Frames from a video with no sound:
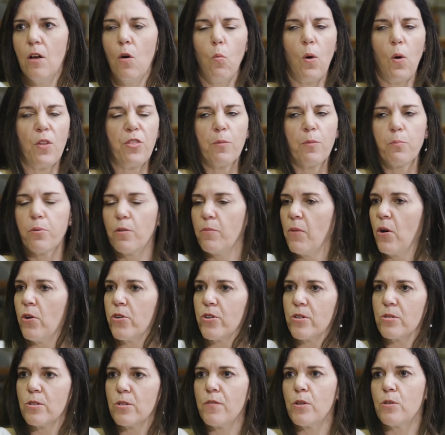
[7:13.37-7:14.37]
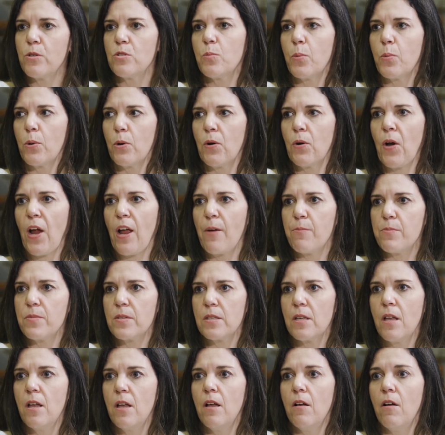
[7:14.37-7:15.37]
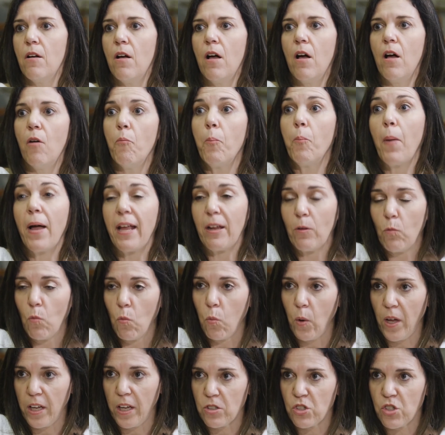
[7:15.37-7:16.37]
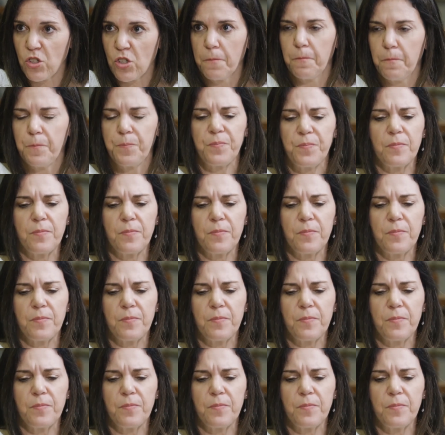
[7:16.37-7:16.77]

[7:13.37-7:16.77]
what the promoters of those programs might wish.